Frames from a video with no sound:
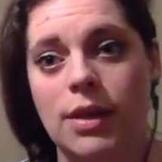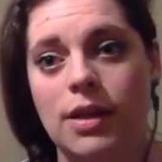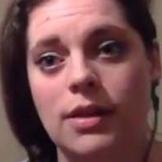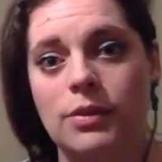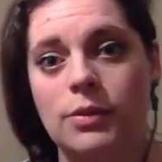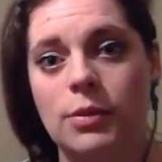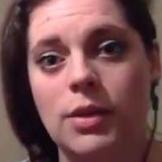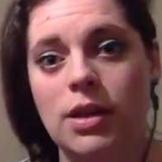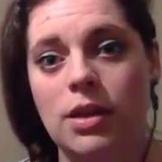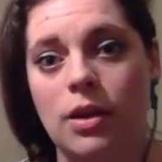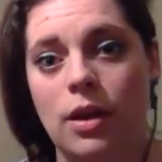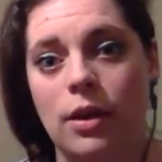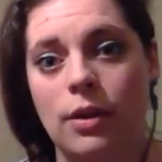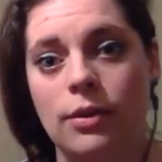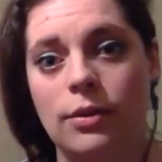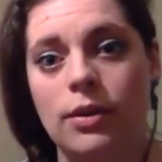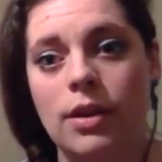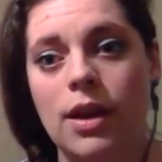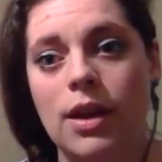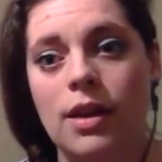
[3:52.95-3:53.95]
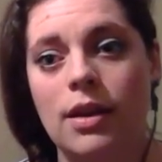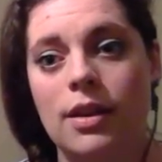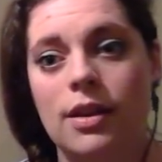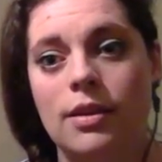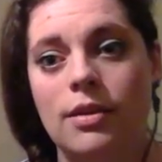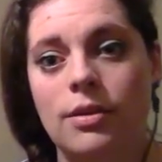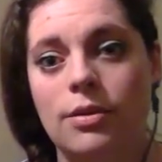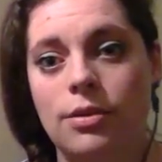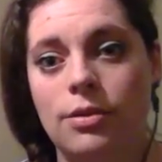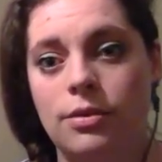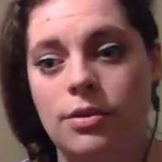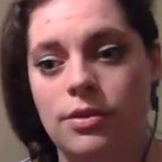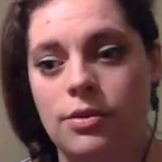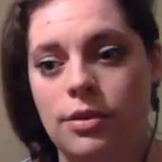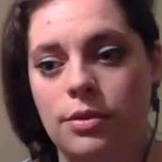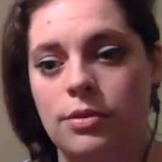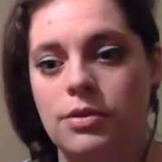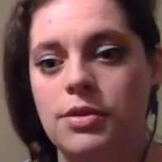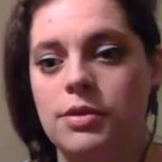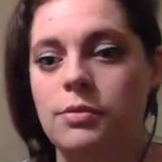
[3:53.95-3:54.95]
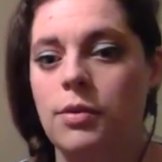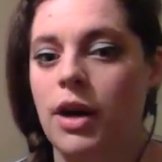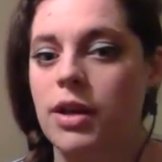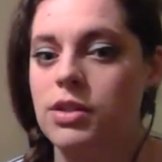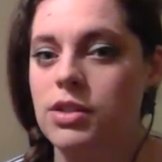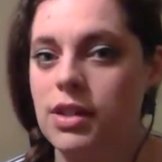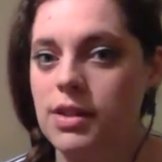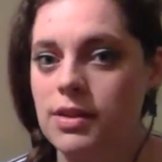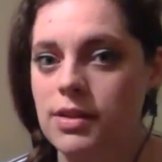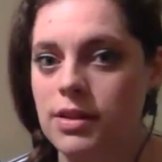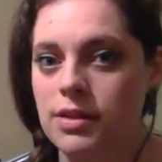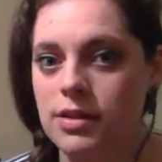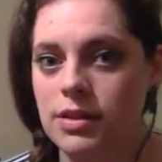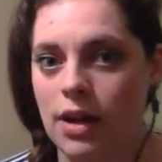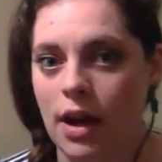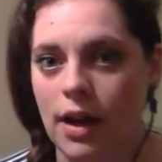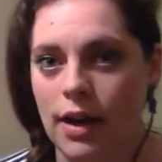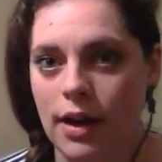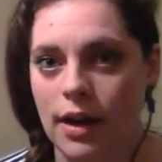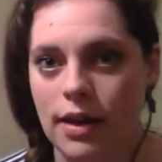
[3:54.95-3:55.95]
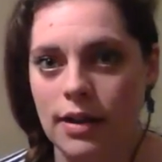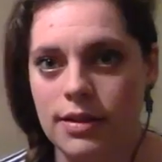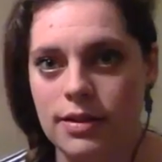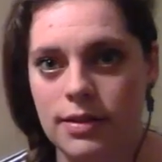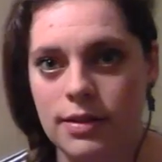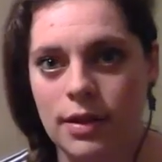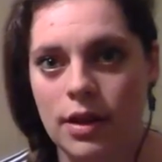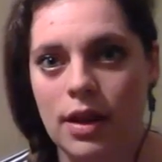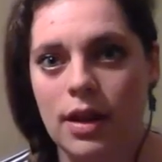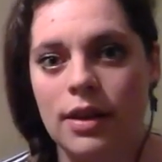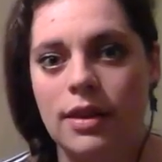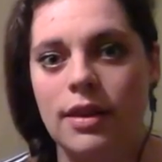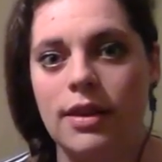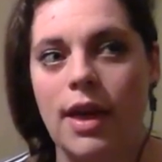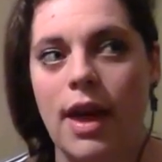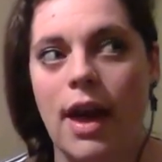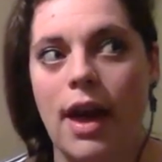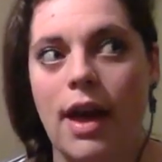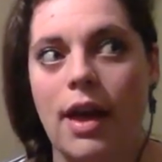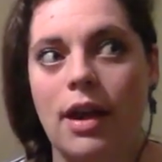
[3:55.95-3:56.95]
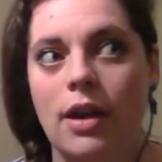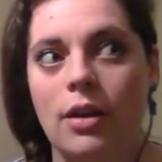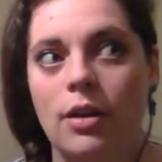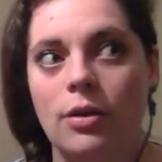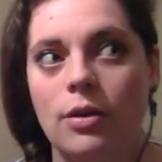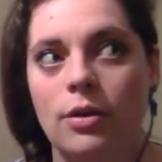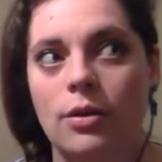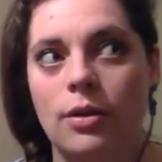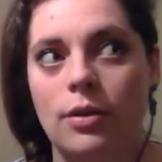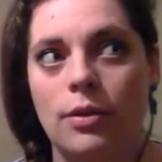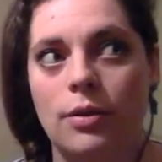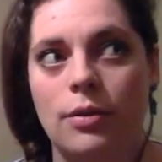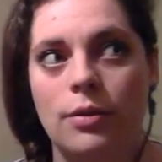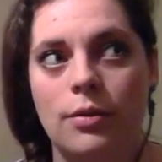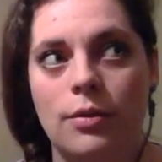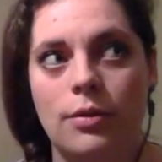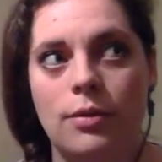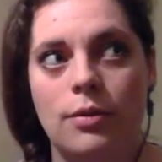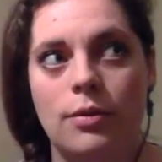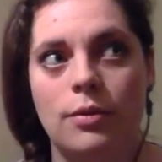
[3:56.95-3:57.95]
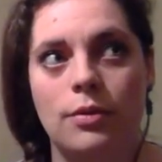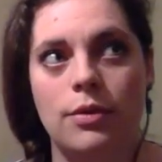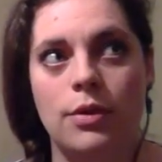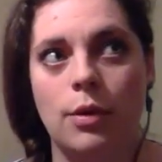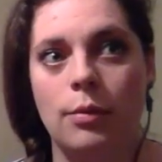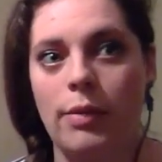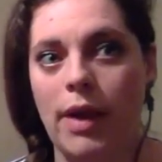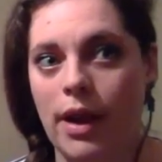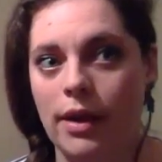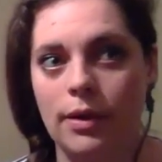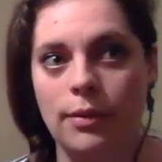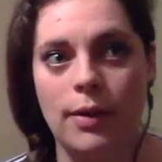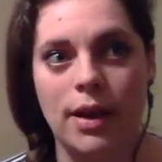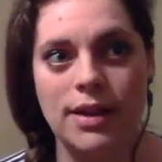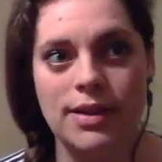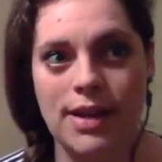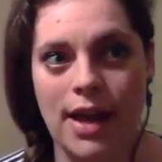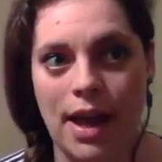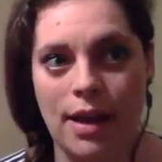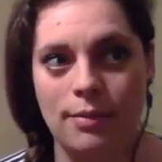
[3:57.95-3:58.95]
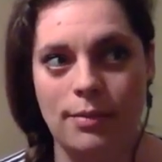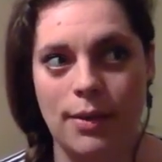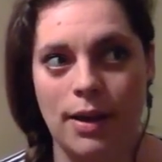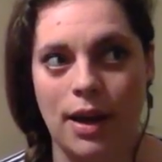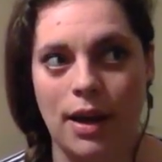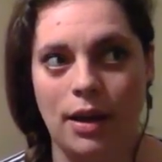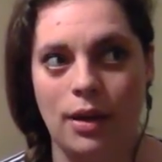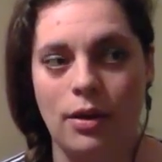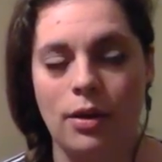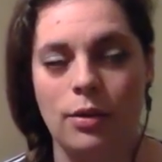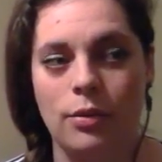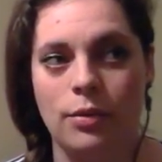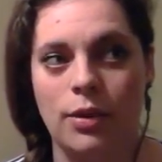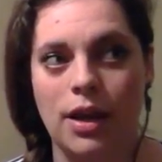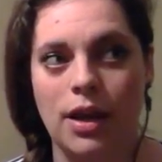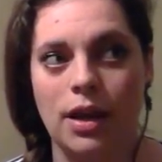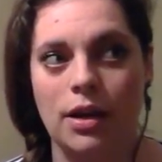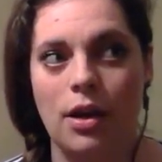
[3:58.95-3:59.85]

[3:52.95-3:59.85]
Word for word: Because we know through what Jesus taught us that no matter what's happening, we